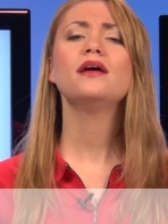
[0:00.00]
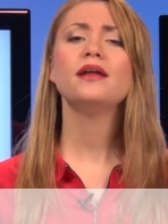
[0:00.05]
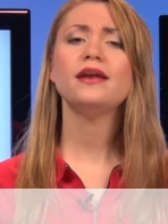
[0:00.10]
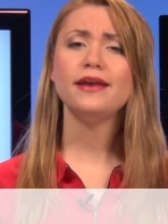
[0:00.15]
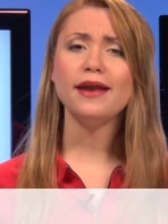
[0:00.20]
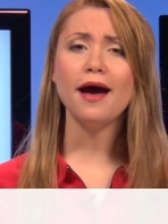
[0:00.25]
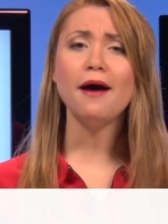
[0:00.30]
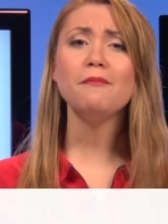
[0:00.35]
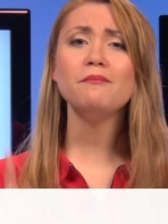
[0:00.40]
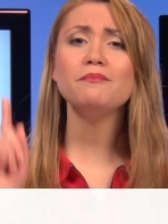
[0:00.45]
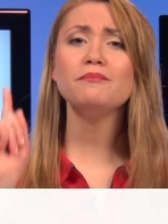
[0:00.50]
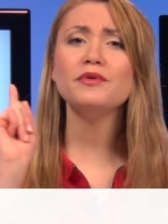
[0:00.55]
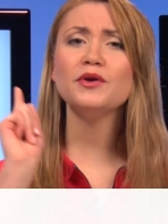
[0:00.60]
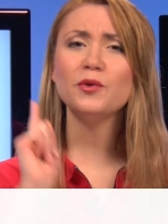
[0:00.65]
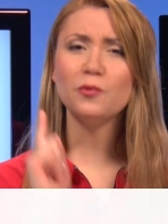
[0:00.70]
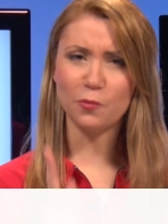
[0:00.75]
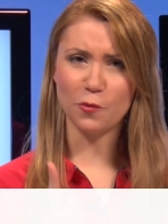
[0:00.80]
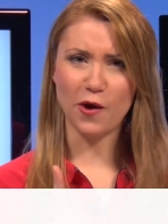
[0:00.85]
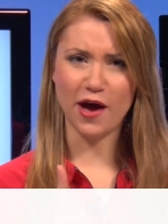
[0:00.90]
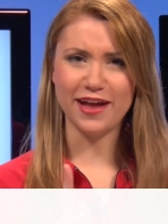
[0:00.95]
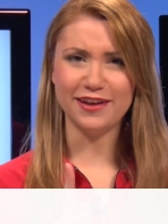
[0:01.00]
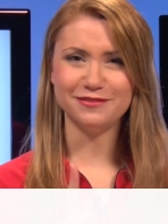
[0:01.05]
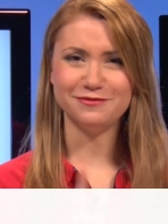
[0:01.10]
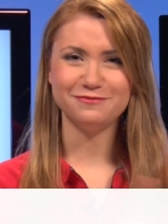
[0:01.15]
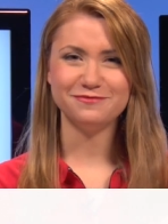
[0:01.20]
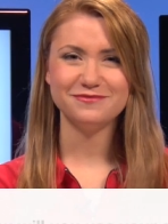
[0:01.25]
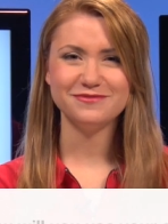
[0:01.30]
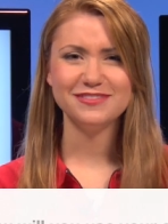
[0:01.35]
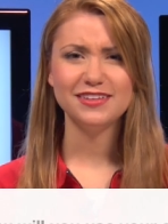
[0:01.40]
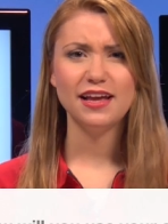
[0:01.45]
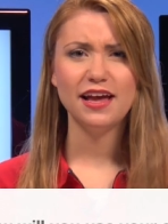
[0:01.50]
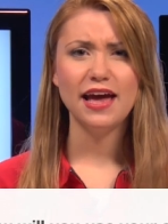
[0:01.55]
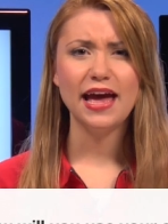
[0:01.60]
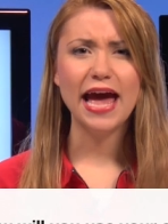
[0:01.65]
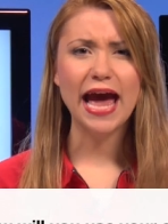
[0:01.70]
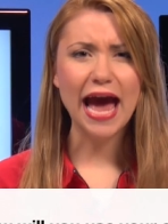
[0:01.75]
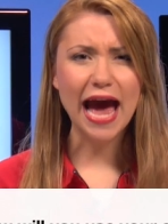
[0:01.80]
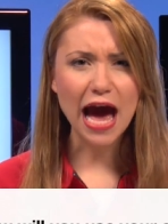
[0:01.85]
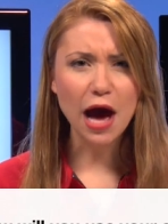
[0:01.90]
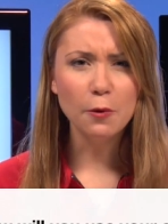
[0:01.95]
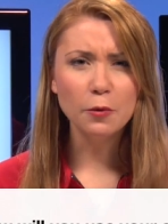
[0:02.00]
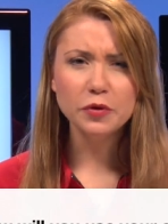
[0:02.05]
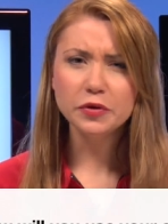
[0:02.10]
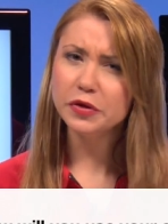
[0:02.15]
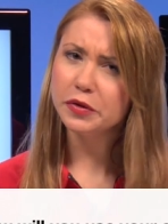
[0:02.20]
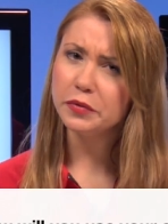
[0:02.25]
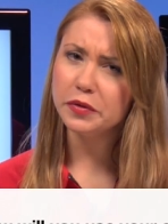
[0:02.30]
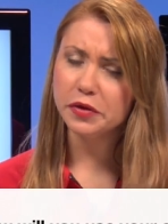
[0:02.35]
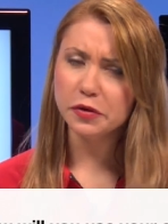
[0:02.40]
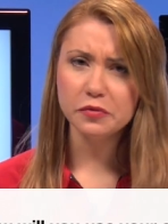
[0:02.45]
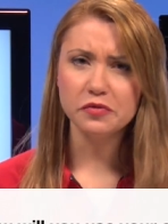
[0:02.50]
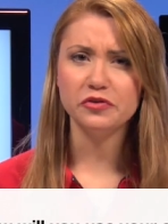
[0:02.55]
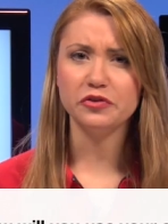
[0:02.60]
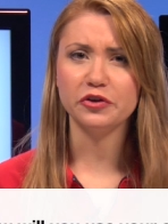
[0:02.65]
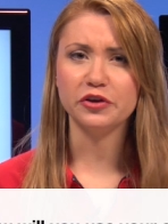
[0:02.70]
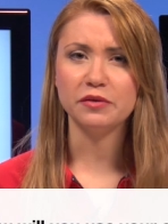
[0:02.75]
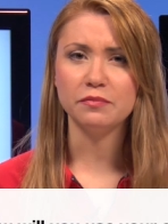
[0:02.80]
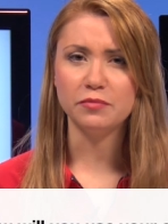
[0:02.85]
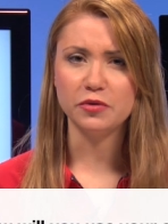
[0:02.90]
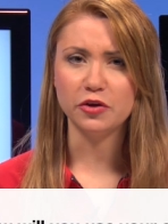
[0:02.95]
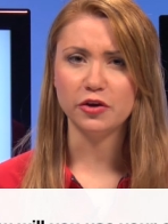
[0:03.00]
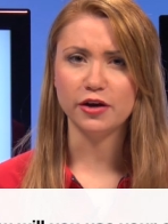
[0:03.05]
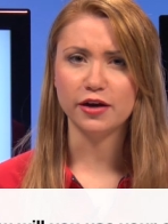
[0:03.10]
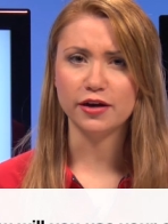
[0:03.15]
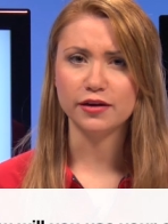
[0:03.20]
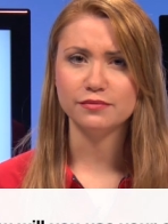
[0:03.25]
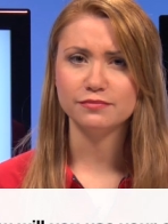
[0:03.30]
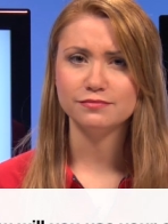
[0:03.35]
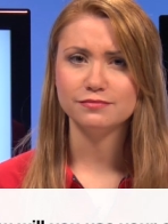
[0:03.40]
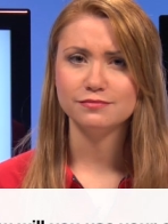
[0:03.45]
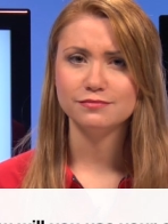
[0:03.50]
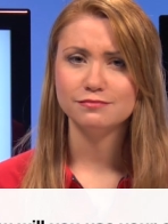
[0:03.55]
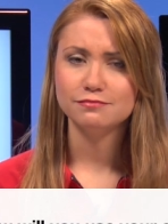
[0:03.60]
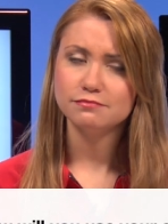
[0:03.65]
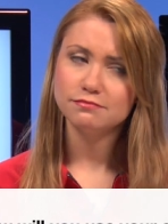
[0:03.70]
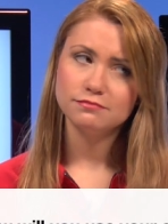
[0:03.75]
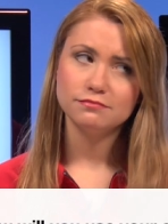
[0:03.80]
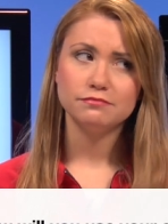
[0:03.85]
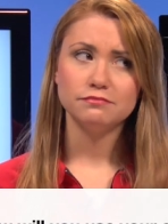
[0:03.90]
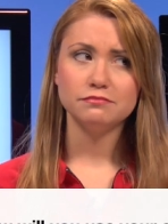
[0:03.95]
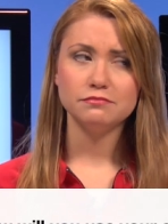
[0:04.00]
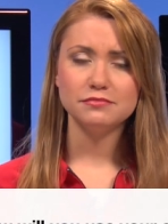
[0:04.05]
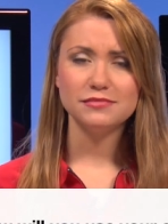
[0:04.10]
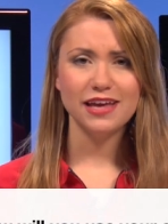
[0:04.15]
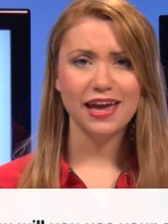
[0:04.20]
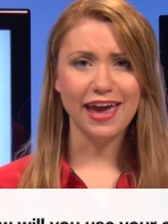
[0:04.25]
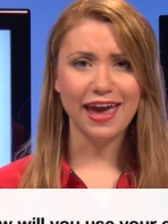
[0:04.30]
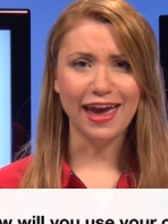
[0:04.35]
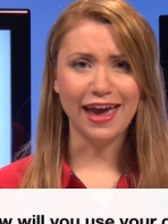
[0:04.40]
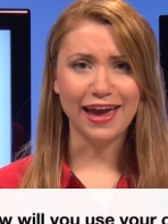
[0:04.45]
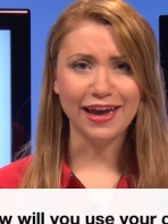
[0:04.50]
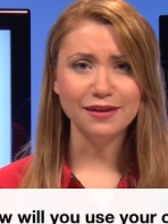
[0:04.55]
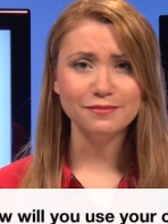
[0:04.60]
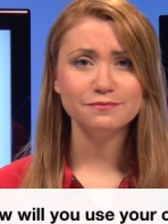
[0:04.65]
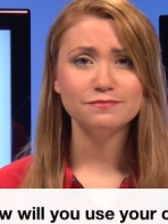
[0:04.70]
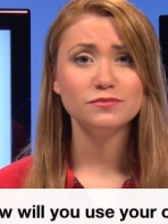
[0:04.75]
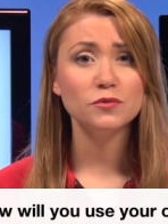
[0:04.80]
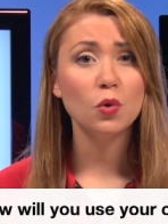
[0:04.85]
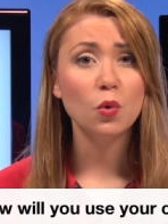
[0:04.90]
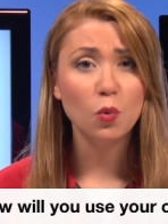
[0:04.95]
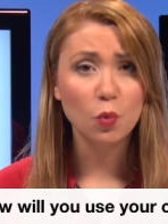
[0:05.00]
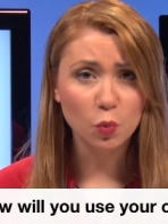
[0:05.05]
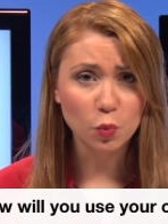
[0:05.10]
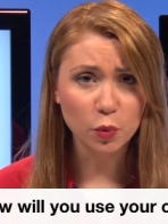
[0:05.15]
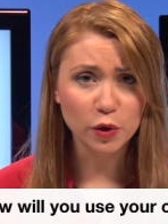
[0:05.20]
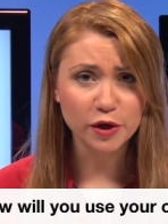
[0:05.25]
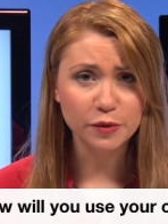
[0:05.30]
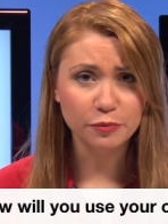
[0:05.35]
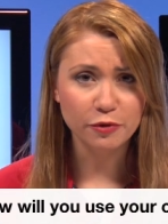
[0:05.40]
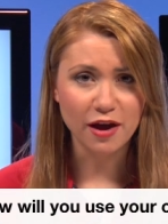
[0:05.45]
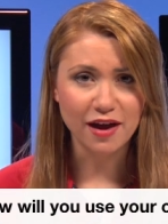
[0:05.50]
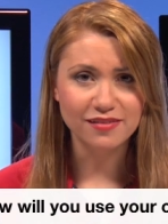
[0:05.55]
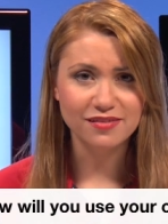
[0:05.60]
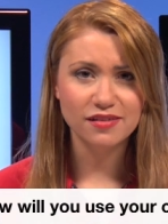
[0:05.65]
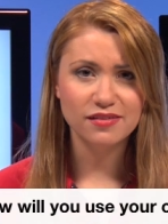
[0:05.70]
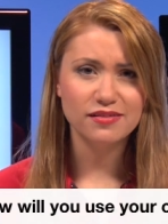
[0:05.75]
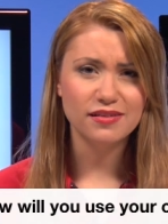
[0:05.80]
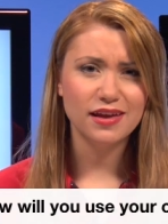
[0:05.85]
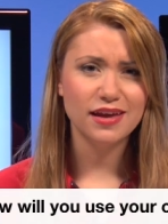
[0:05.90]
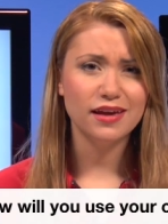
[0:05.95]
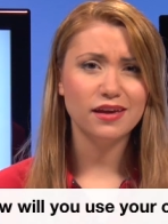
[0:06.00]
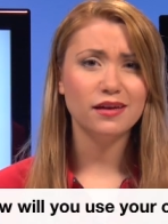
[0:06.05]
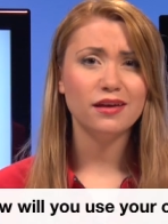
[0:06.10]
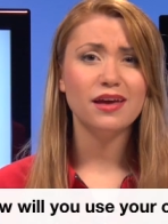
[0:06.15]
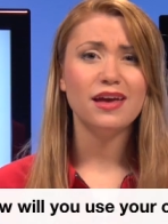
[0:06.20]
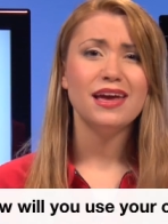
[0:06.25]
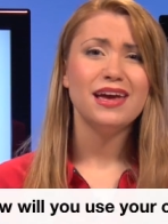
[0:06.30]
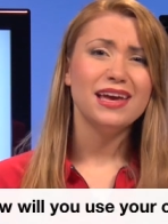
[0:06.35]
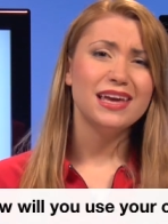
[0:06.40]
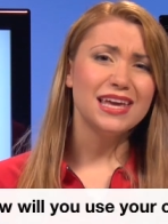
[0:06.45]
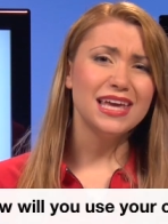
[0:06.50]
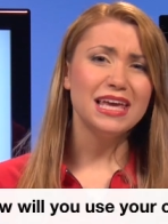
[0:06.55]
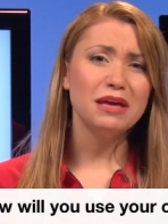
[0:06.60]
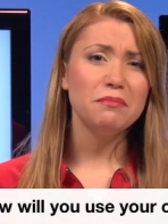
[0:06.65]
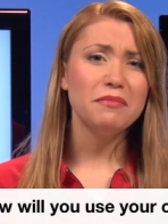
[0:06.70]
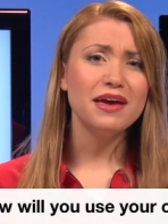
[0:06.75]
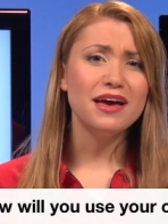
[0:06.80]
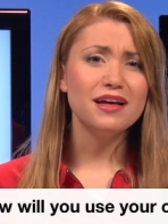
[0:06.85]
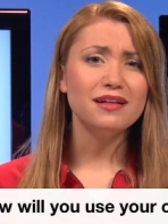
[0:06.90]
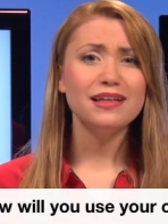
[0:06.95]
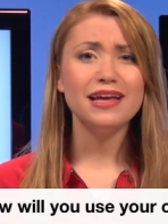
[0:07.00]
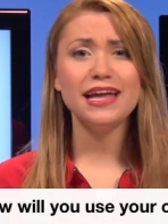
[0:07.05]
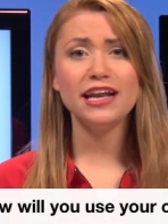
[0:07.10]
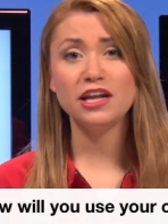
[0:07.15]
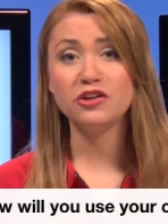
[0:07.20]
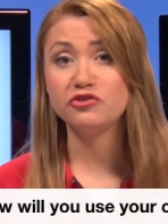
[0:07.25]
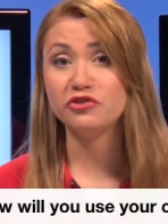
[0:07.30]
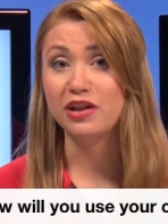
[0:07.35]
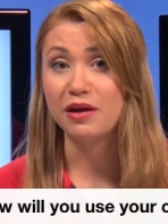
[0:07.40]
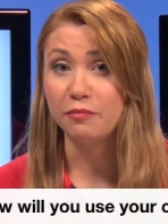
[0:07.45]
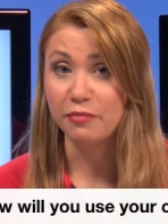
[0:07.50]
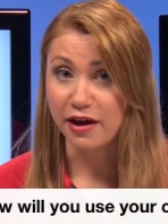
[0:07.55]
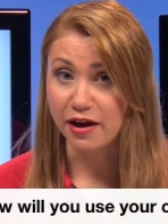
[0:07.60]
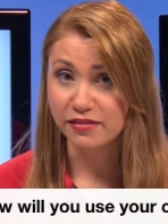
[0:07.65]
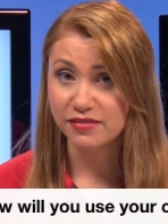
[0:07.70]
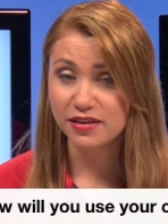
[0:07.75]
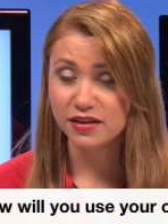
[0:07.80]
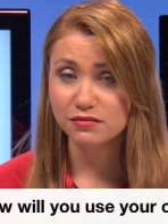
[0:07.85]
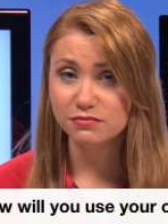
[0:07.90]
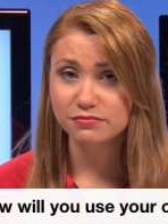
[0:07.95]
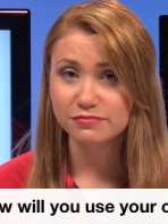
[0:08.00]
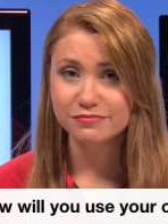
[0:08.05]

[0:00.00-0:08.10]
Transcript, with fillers: Number 1, how will you use your computer? A, word processing, email and internet browsing.